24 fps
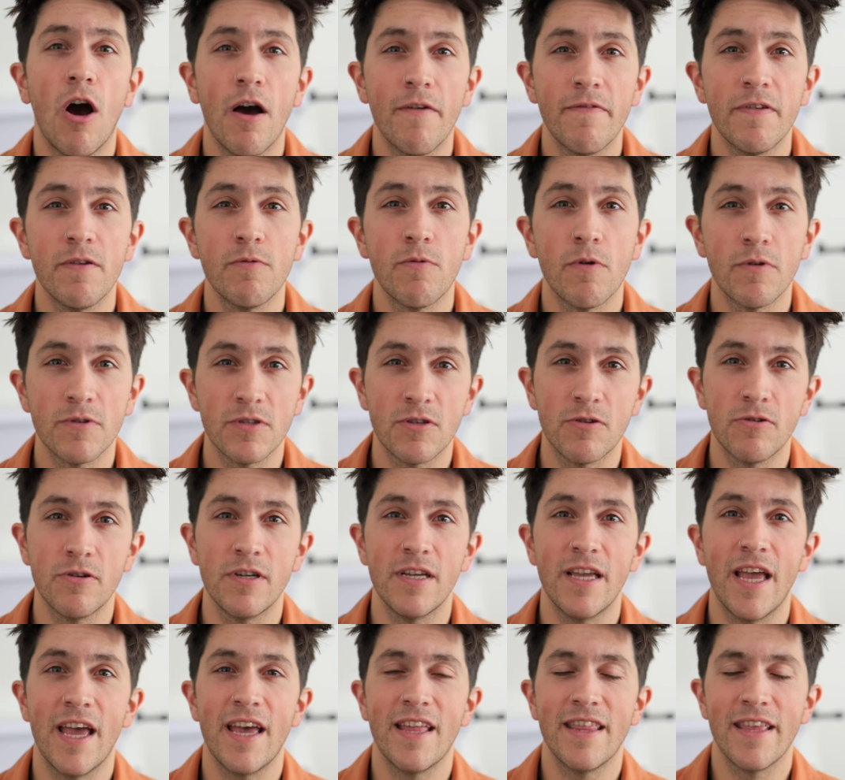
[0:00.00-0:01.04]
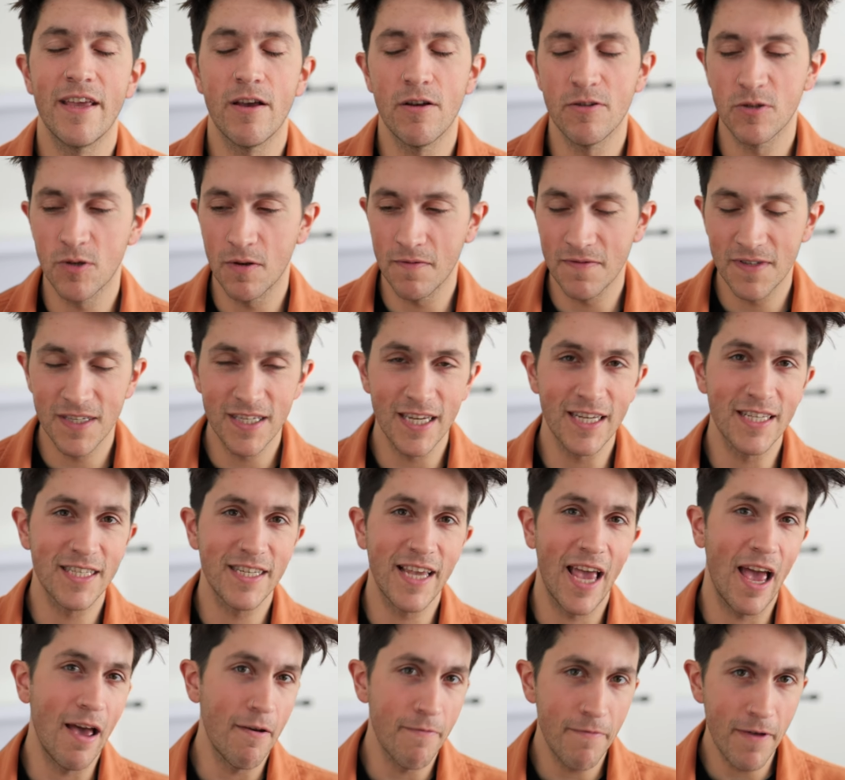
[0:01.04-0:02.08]
coffee roastery and they also have six
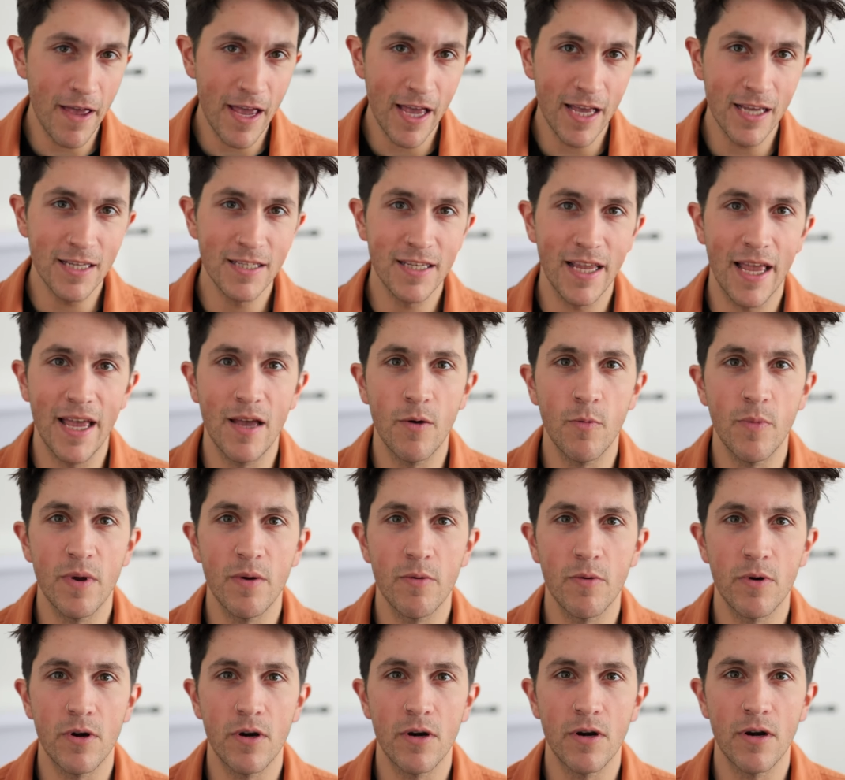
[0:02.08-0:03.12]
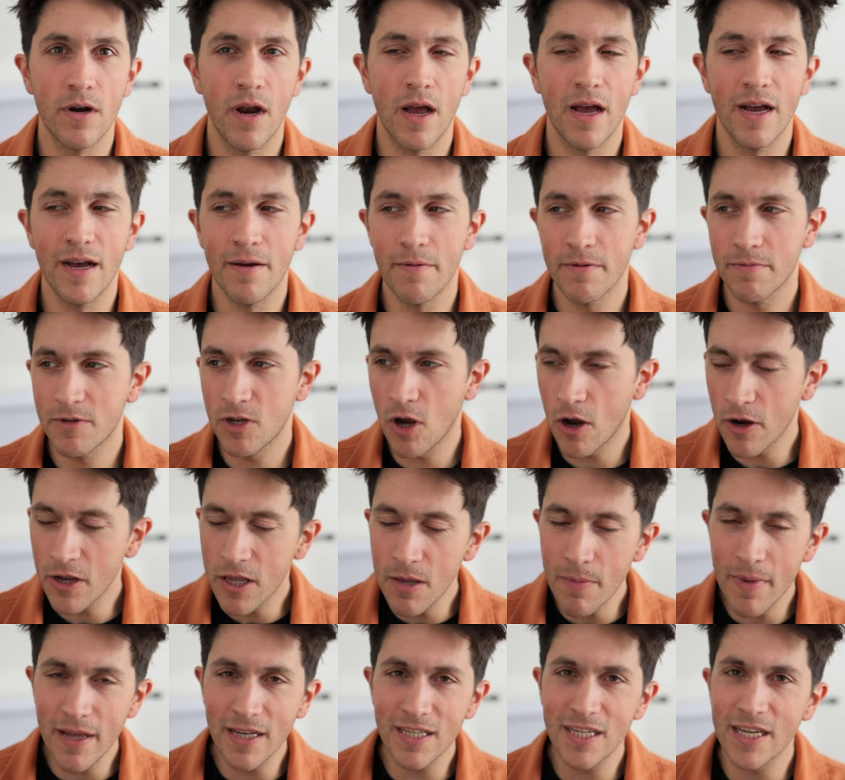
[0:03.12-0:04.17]
cafes, and we were
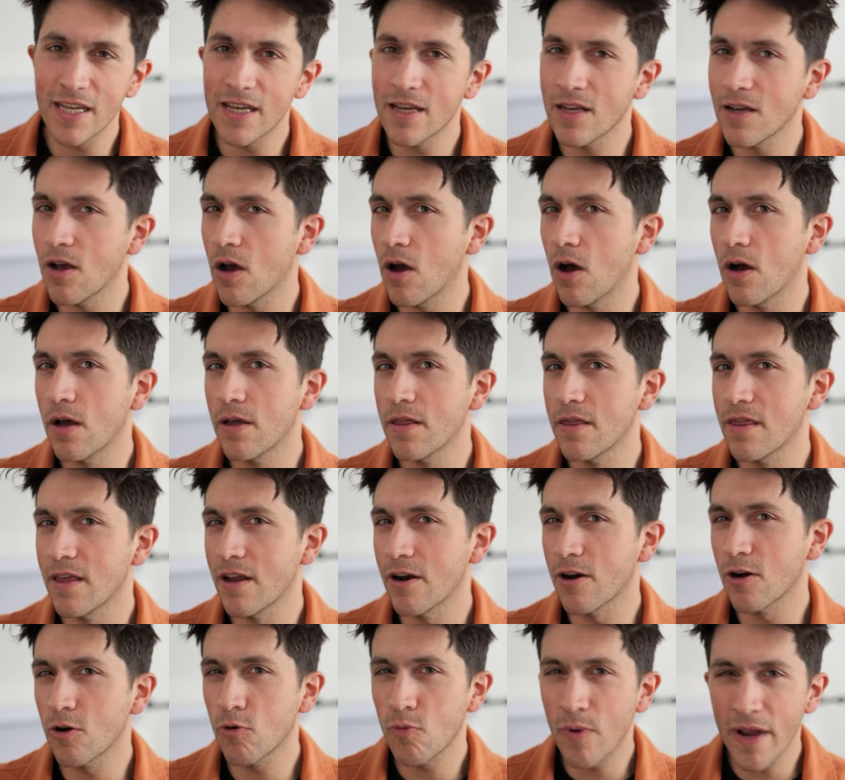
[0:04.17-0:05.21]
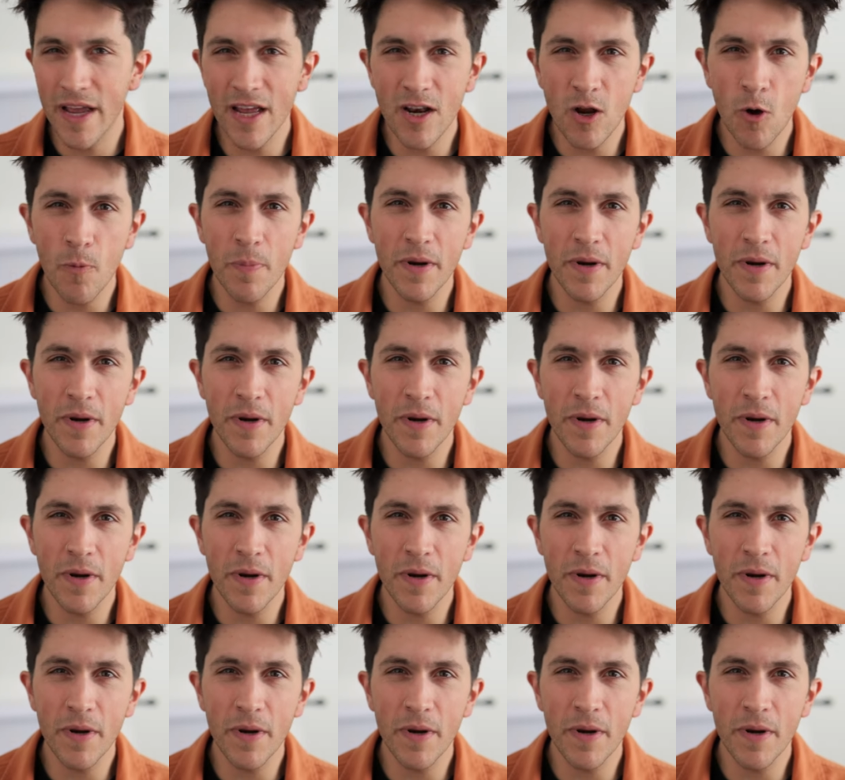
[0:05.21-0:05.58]
documenting their grand